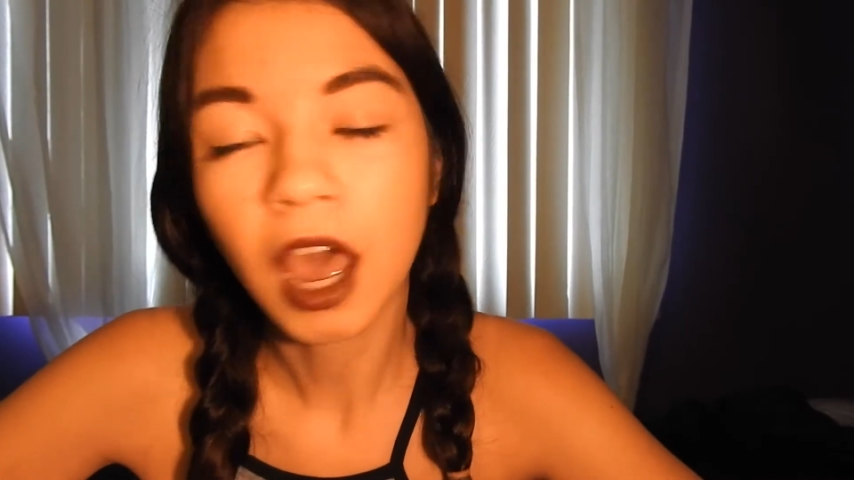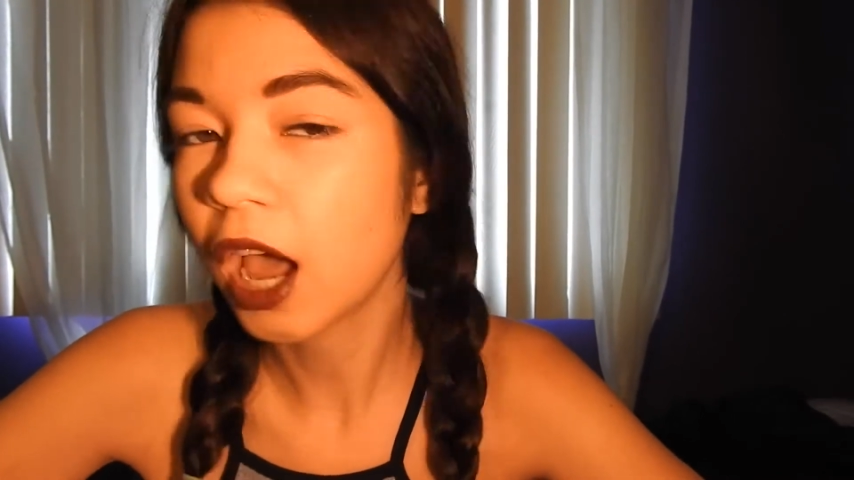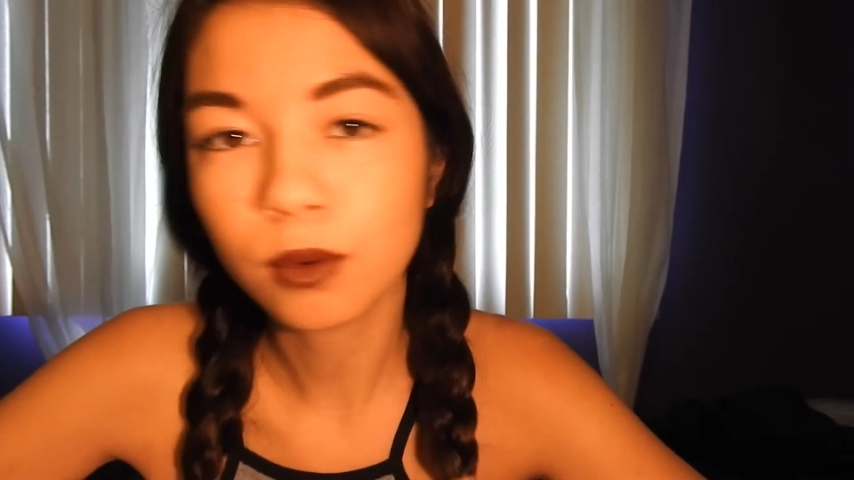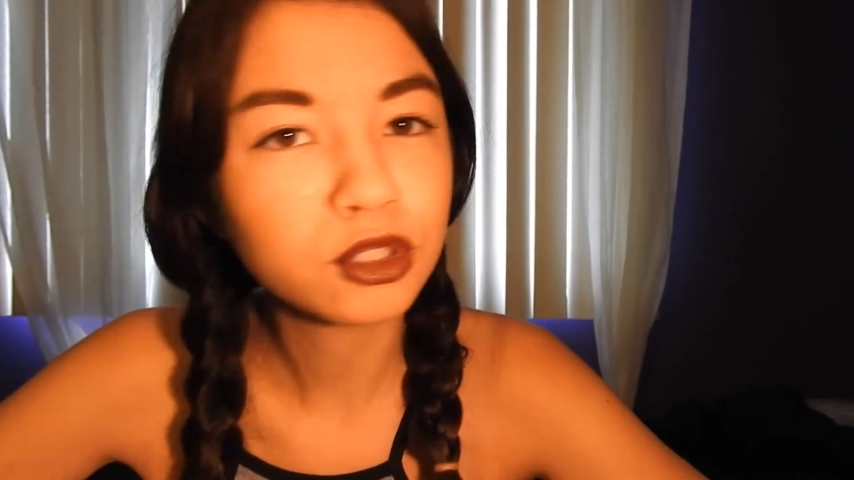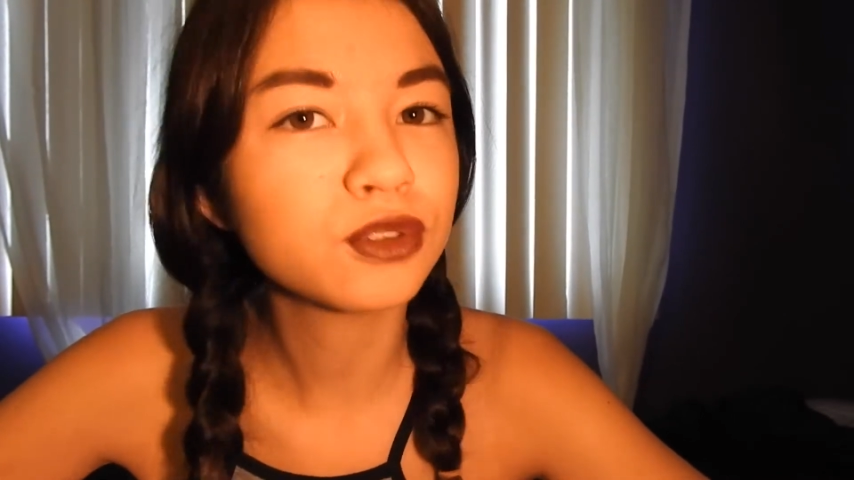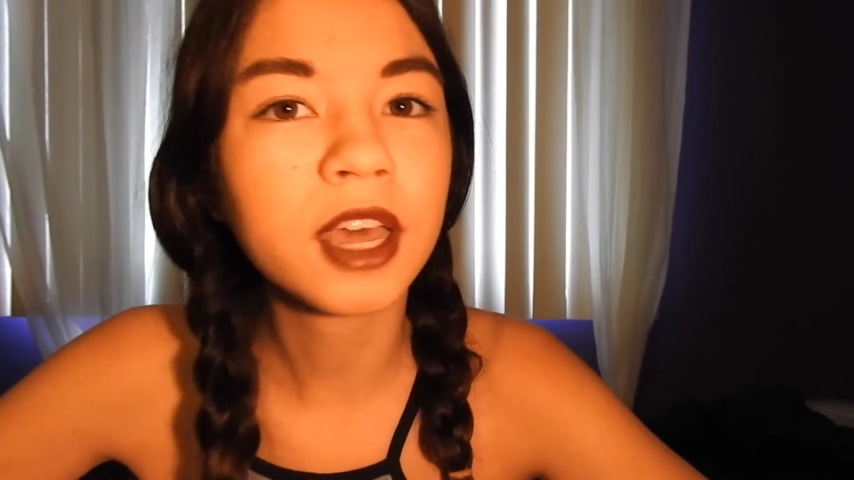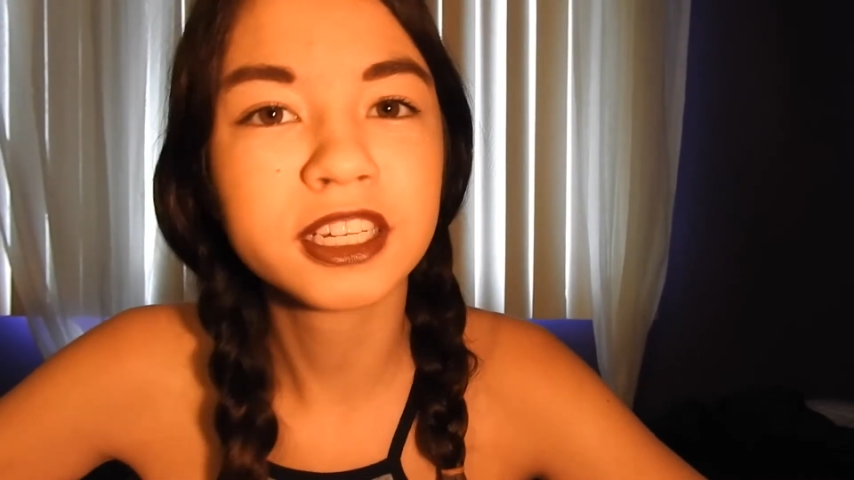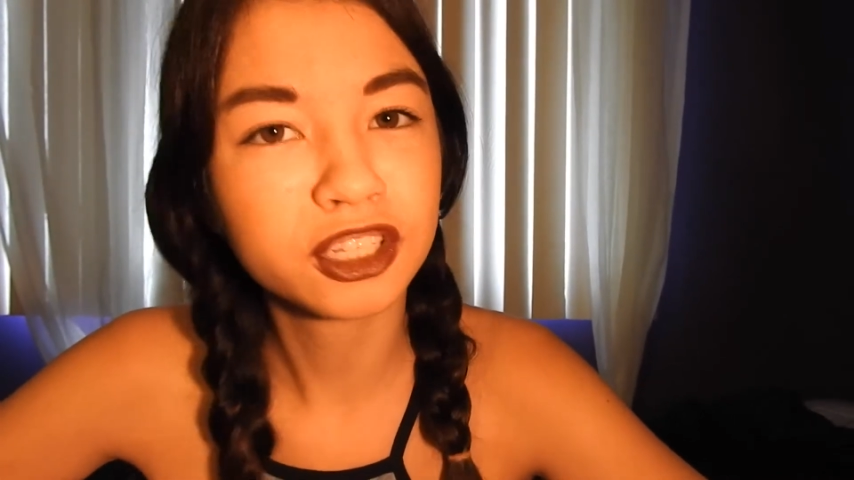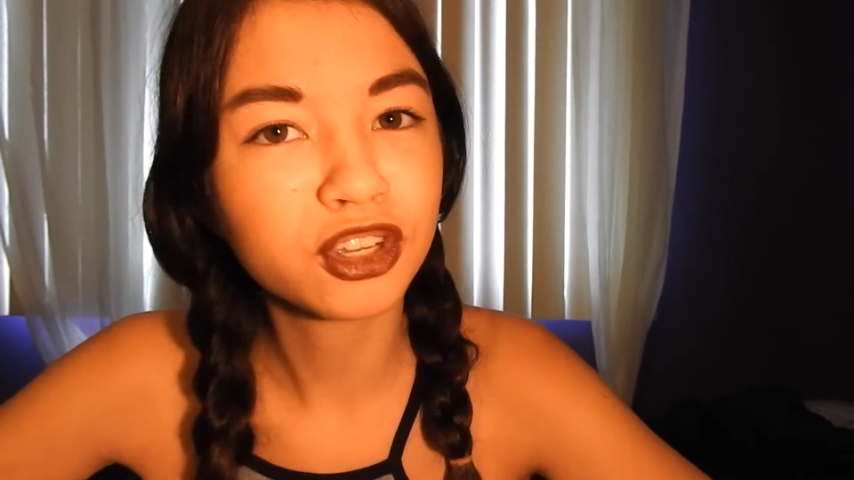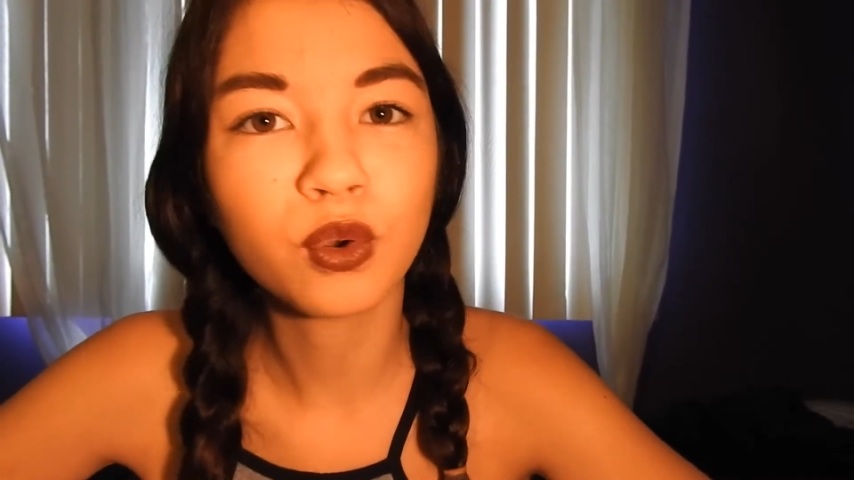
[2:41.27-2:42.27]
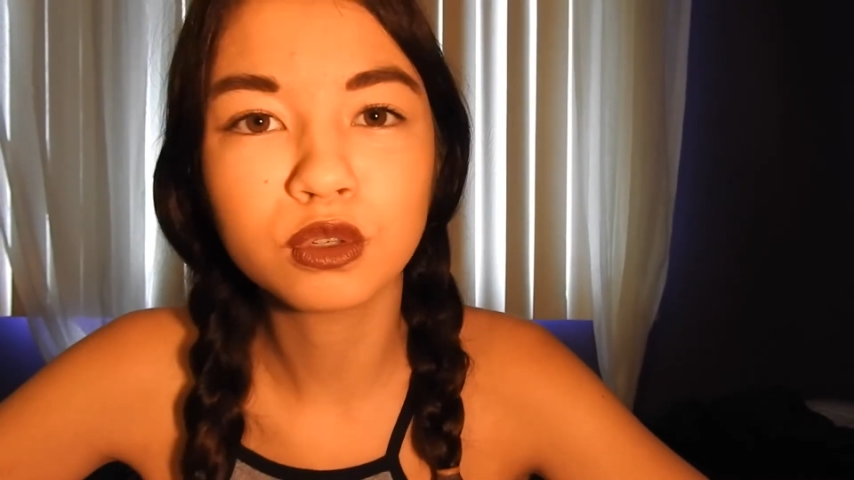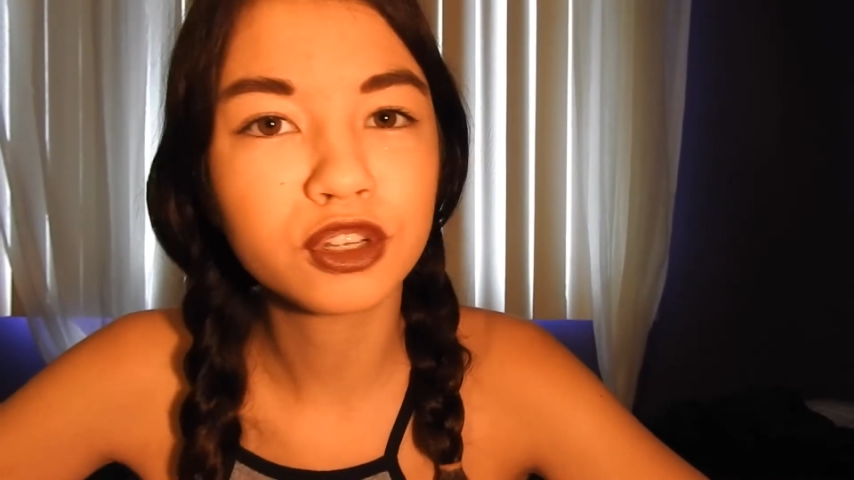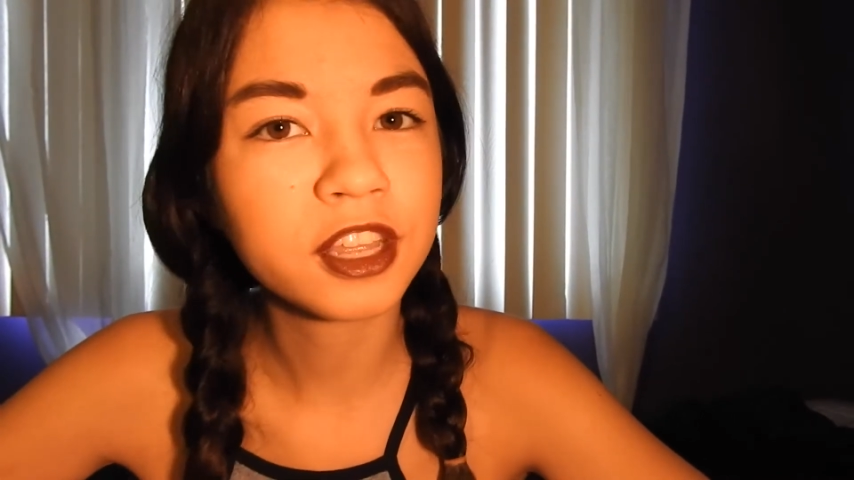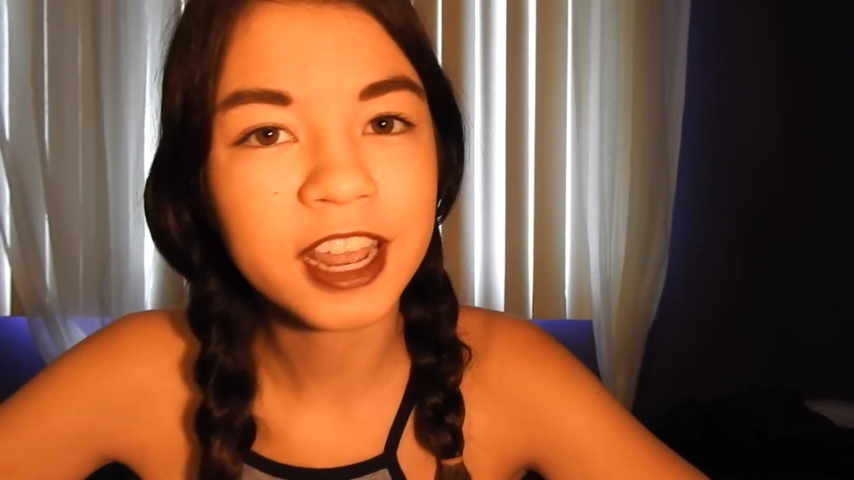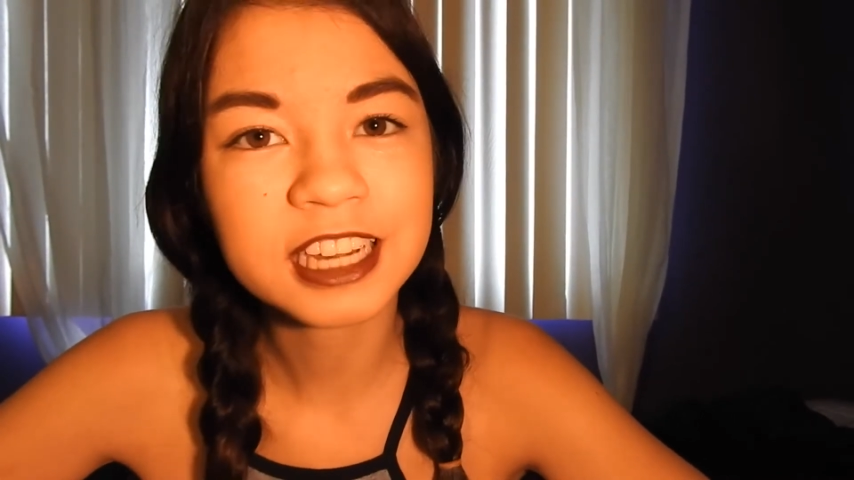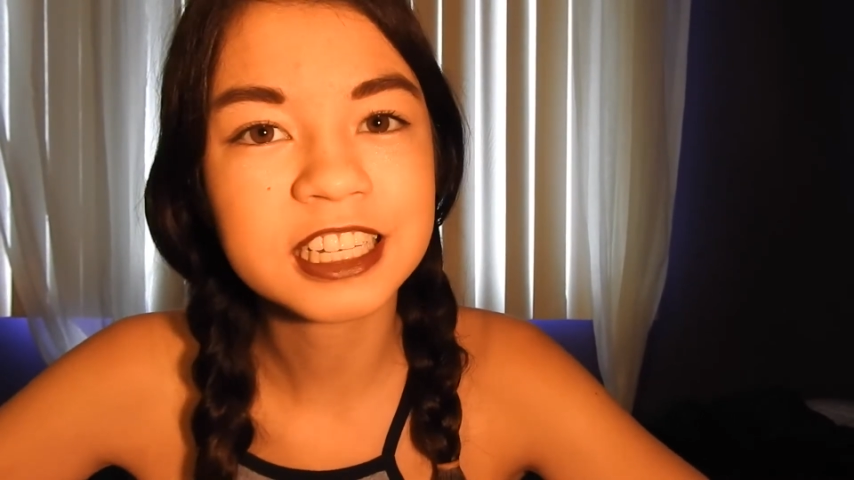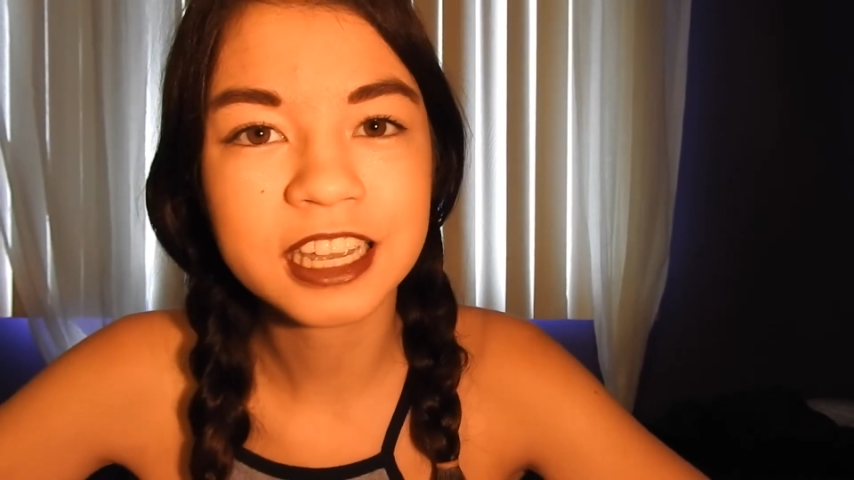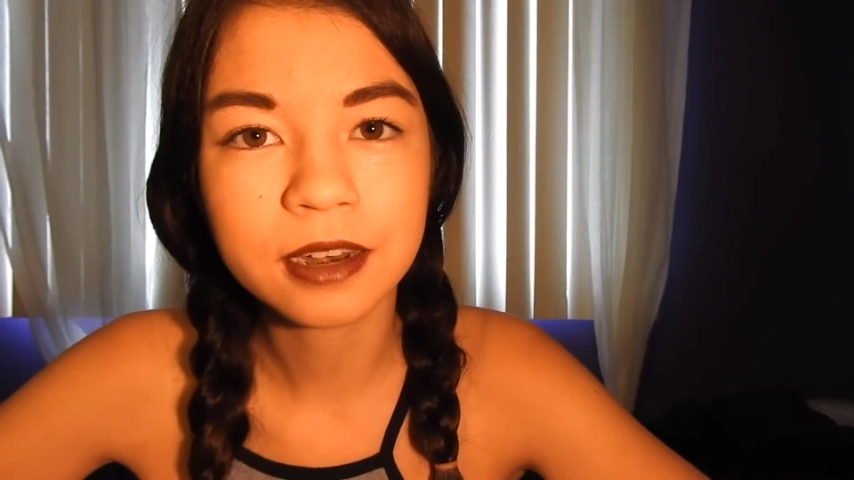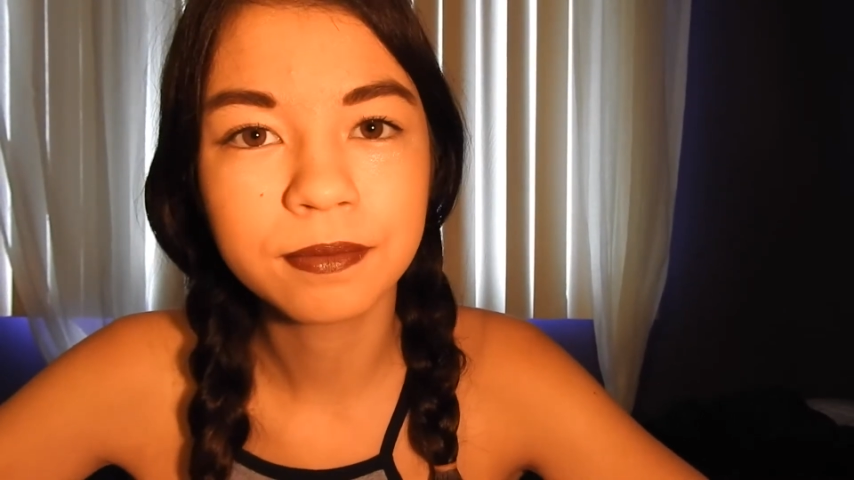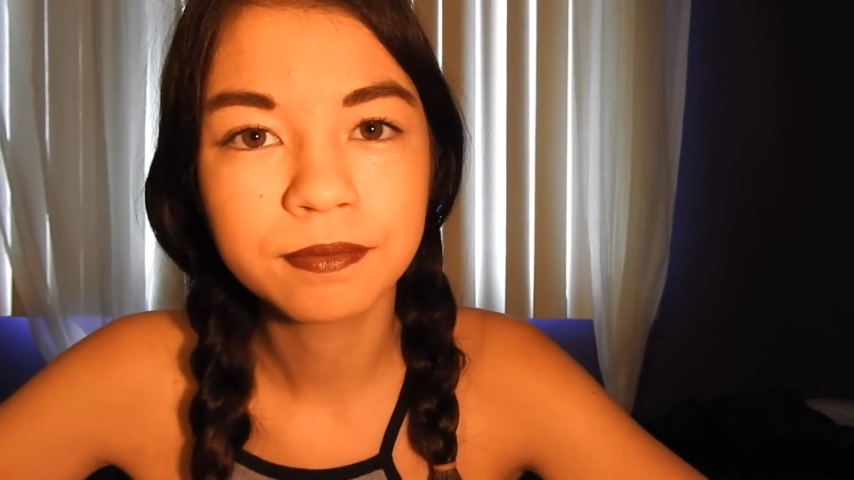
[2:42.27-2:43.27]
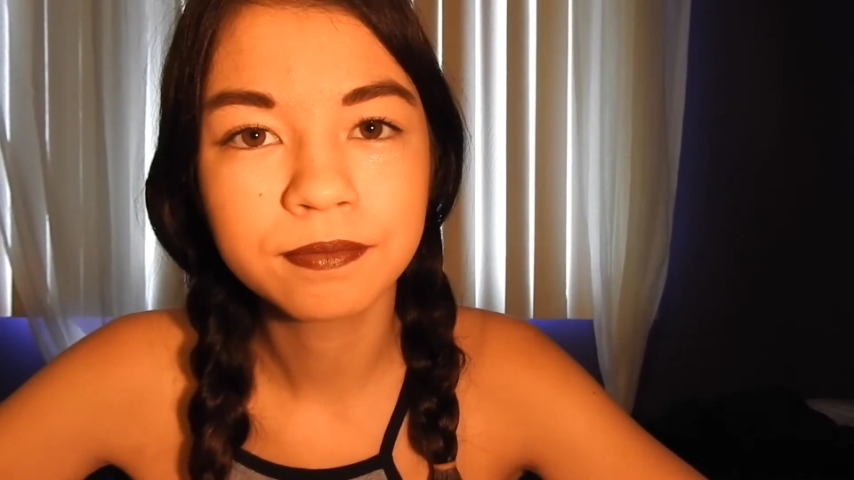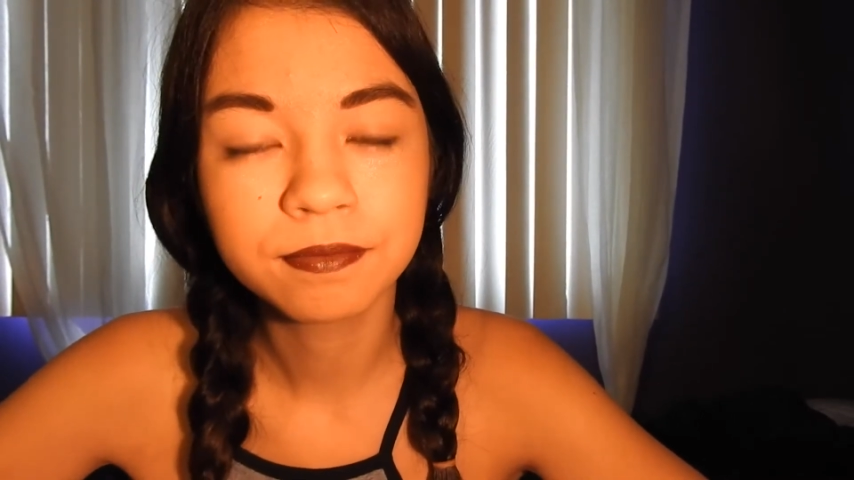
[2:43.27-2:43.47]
I will do that to look older than 18.